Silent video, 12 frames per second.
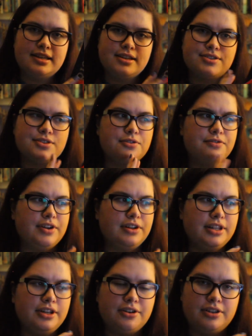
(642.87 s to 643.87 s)
So
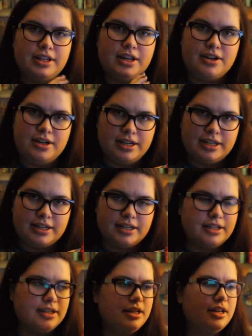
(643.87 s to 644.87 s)
fairly early on,
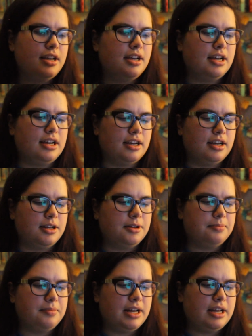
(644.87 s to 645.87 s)

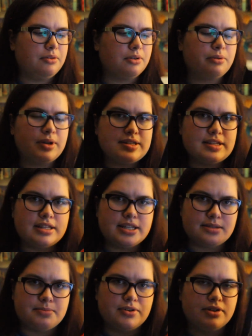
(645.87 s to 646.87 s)
I requested
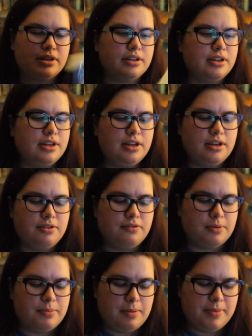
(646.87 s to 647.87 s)
this book
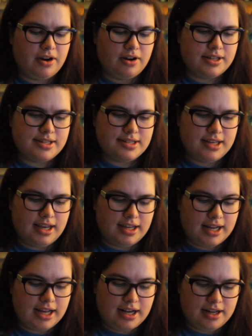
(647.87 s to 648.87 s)
from my parents, and
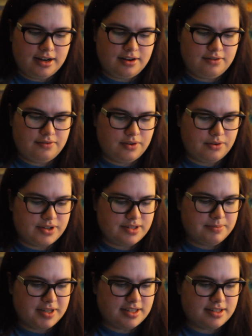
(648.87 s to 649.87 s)
I got it for
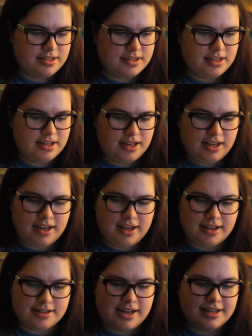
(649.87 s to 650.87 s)
Christmas.
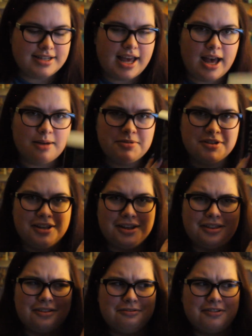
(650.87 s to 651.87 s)
And I tabbed
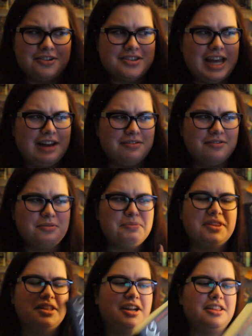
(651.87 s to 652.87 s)
like the first half of it,
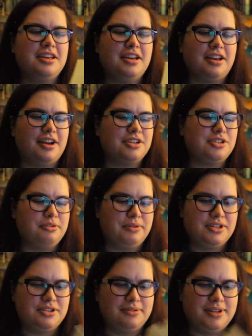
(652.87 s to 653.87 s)
but then I think I got too
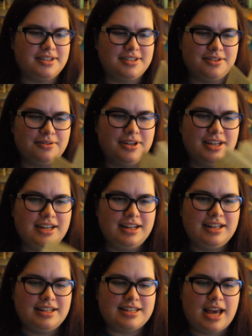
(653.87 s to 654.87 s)
into it to
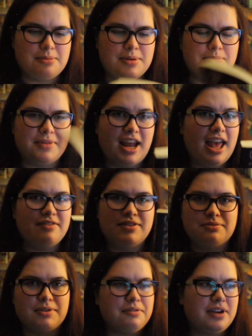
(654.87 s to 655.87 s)
tab it, but I
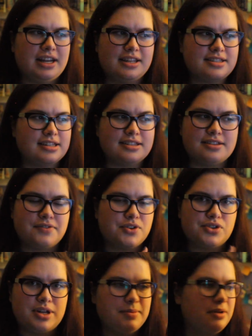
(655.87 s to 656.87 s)
haven't reread it since the
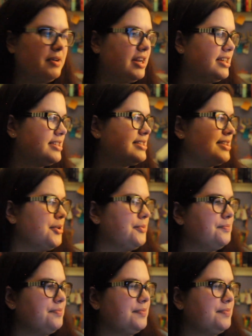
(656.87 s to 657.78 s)
first time I read it, so